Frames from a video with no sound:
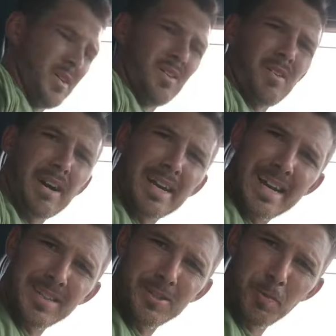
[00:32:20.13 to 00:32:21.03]
Alright, I
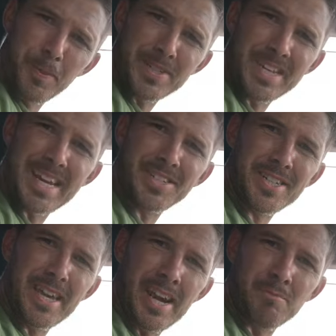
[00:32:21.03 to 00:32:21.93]
got a super sketchy
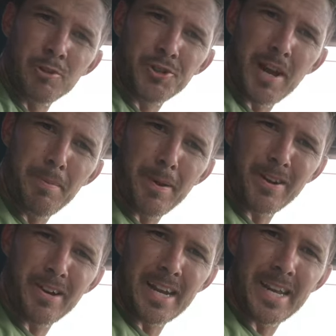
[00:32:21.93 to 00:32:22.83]
camera
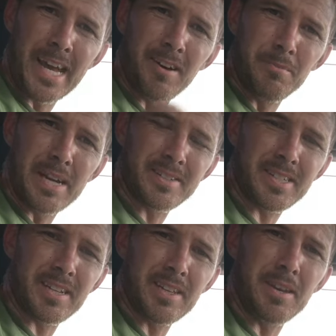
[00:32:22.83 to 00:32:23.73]
tripod right now. I'm
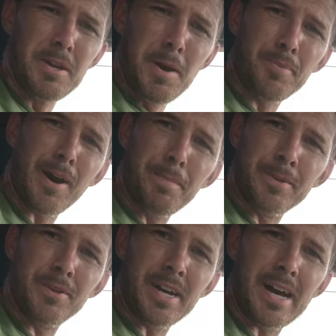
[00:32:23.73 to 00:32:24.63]
basically
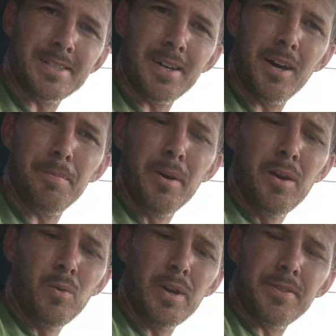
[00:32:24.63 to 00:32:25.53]
propping you guys up
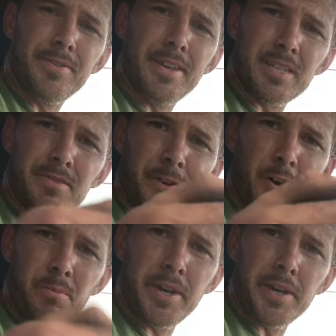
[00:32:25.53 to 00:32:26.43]
with this
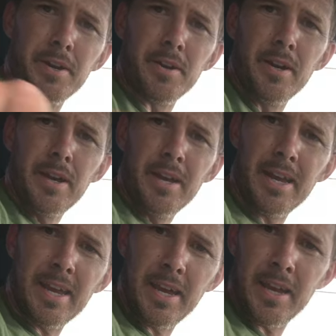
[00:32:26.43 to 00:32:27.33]
voltmeter
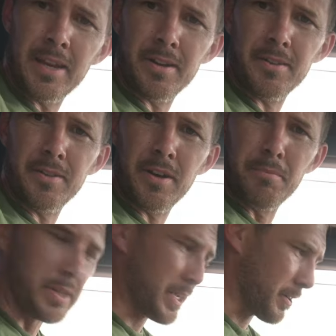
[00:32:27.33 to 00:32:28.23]
and the
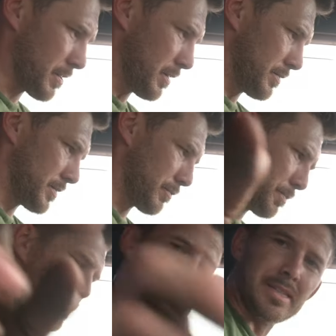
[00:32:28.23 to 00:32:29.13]
blinker to
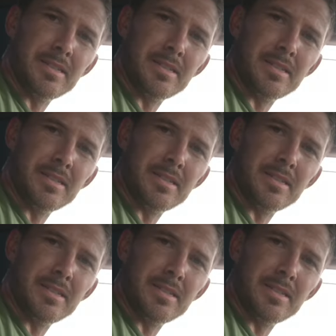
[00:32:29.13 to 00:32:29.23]
replace